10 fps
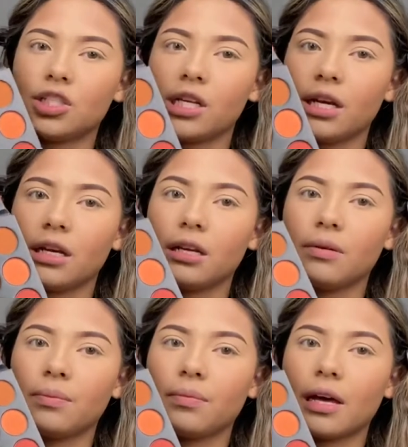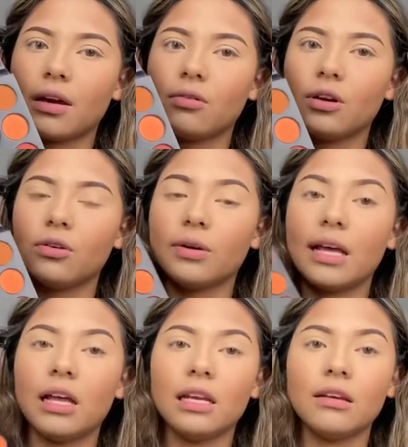shade i don't know
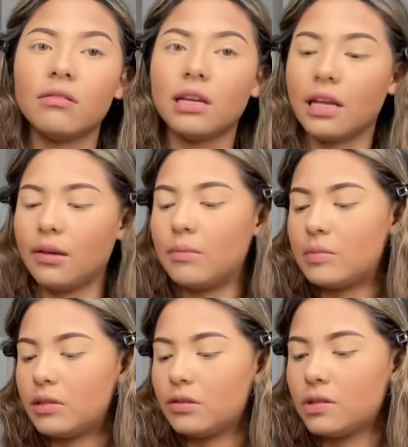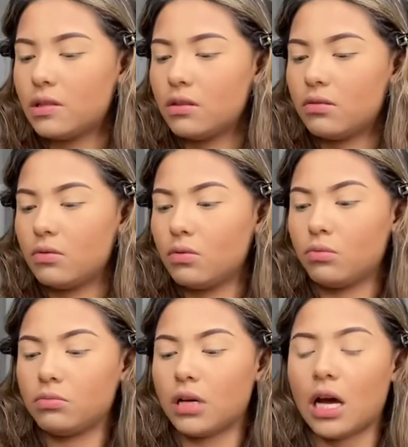any of the names
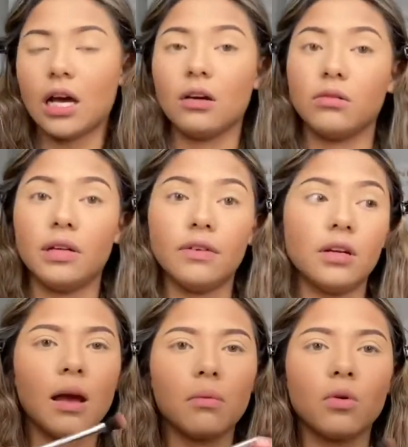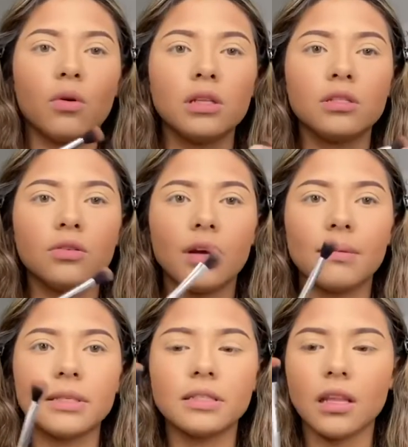I don't even know. I'm going to grab
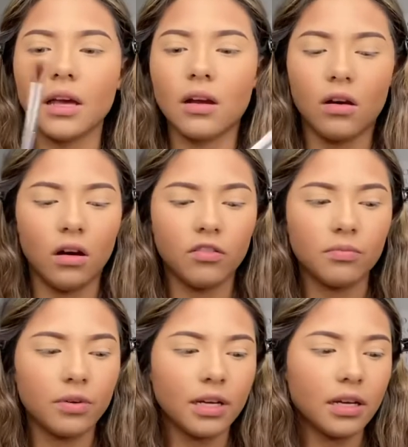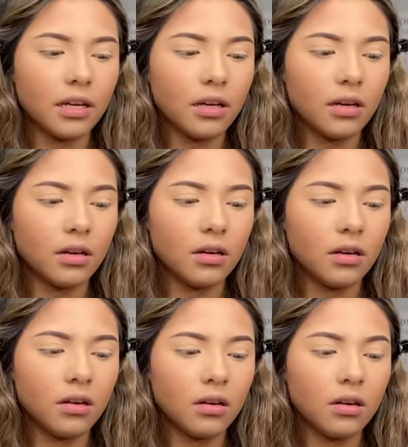this like off-brand
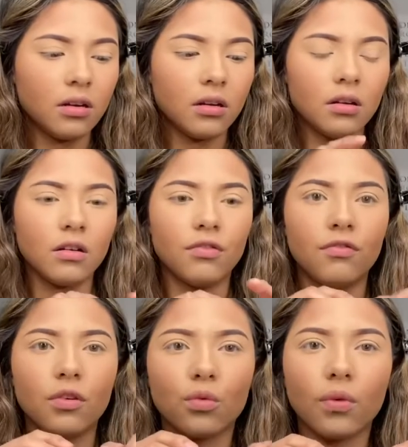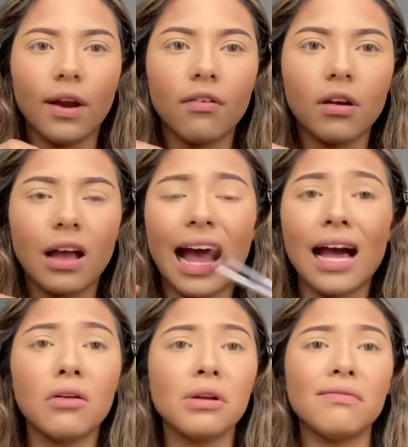Ferrera. I
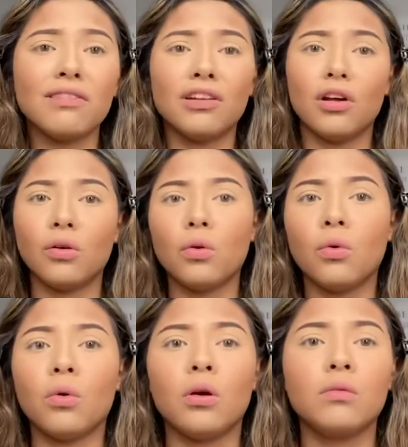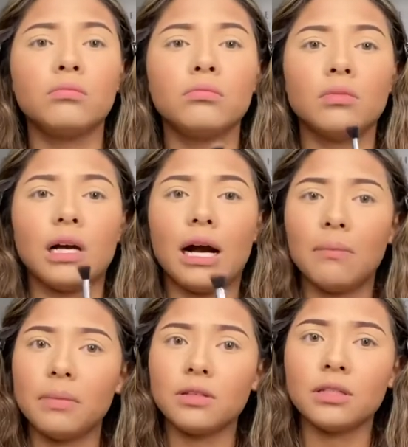don't even know.
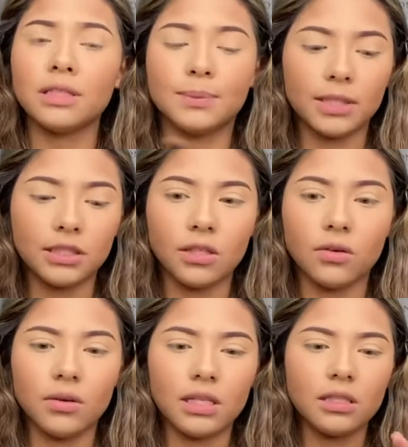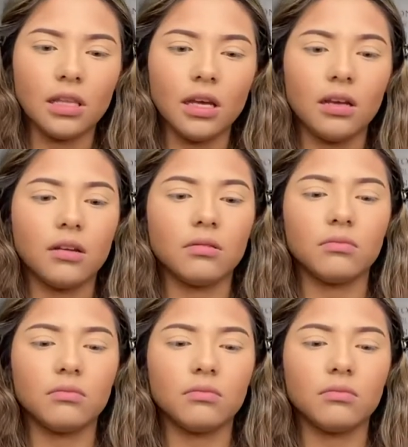I'm using this brush though. It's like,